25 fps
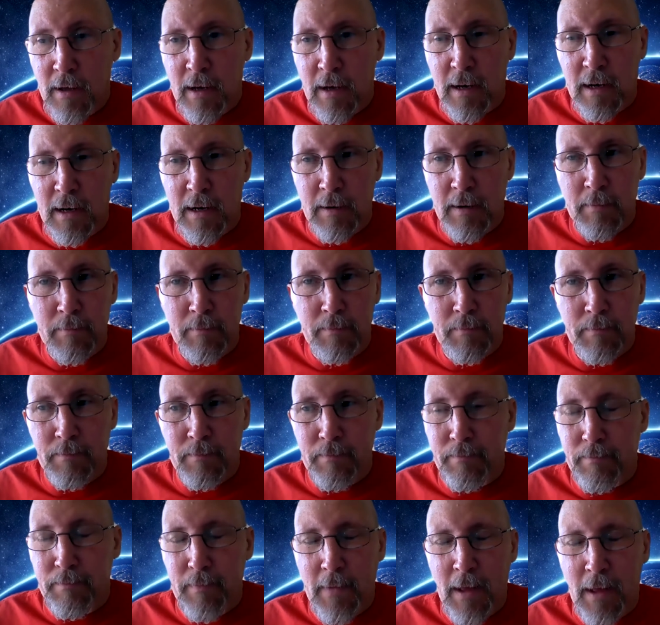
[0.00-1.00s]
um,
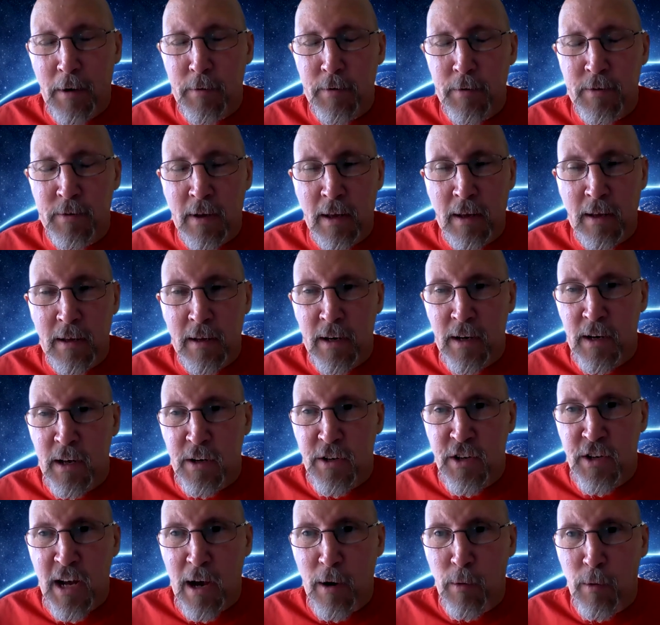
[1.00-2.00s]
I was uh, in
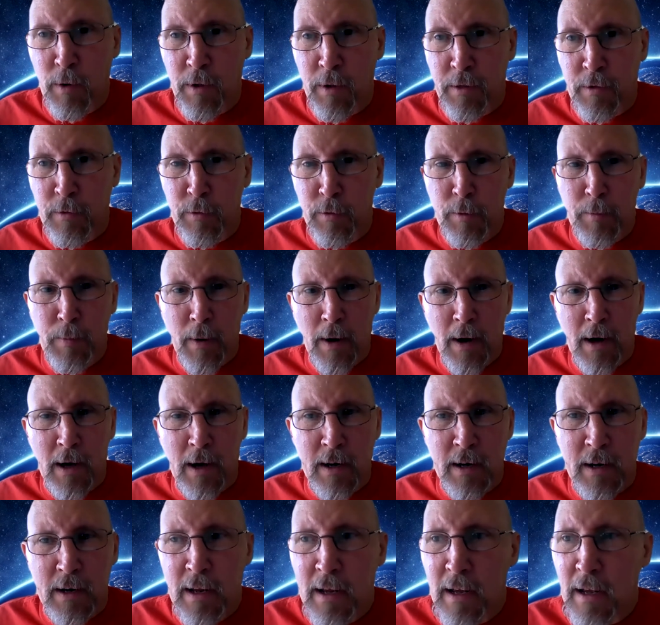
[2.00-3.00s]
a chat with
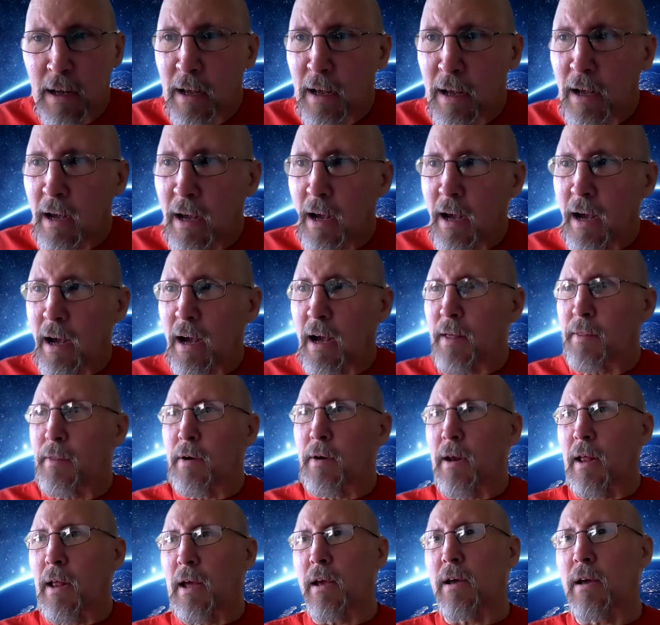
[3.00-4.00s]
Groupon and
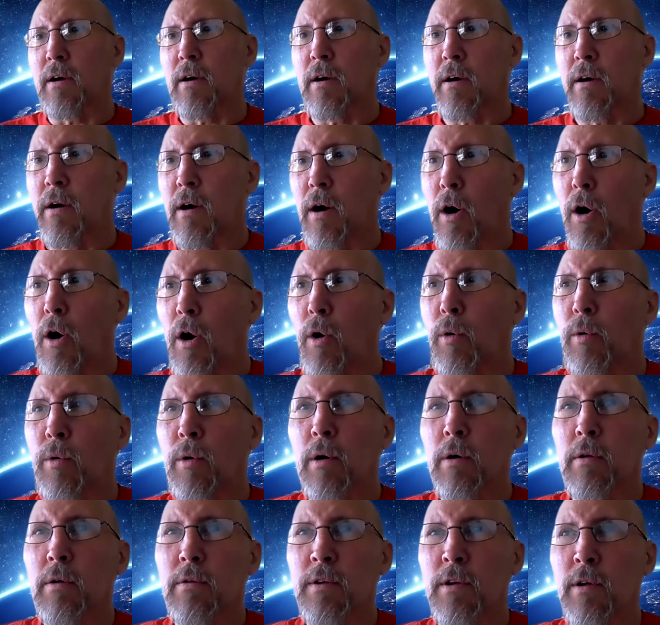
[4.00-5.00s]
they're like, oh,
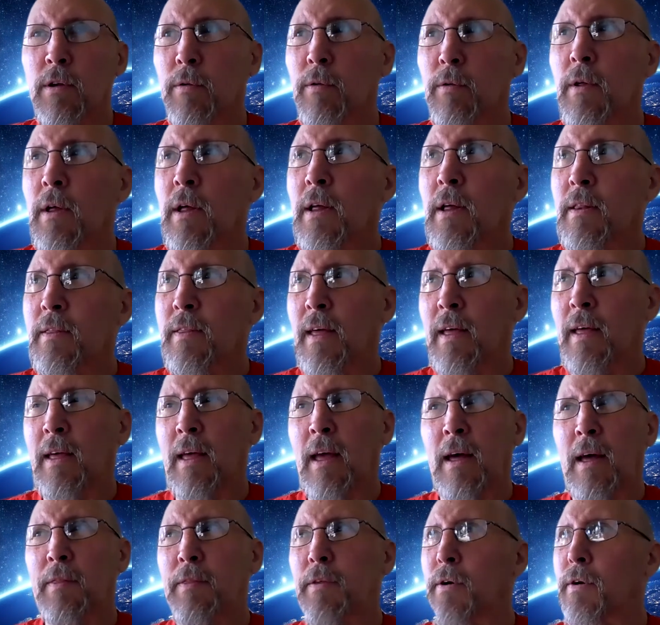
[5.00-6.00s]
well, you know,
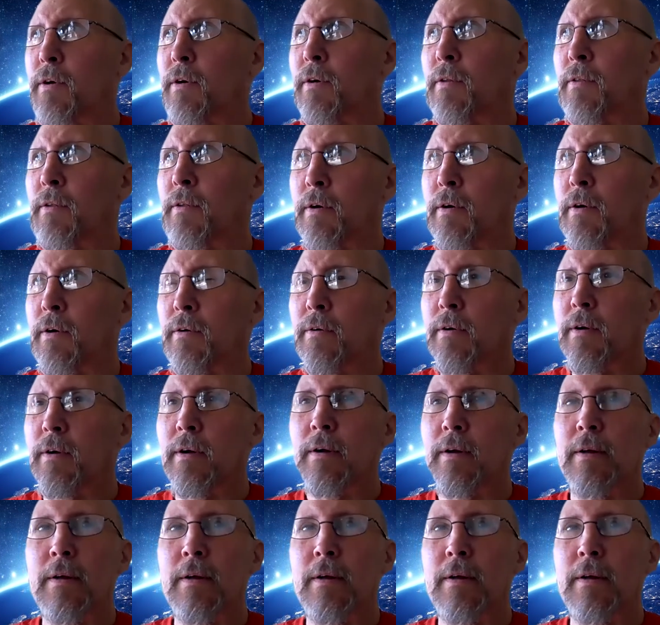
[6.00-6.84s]
they had their, their,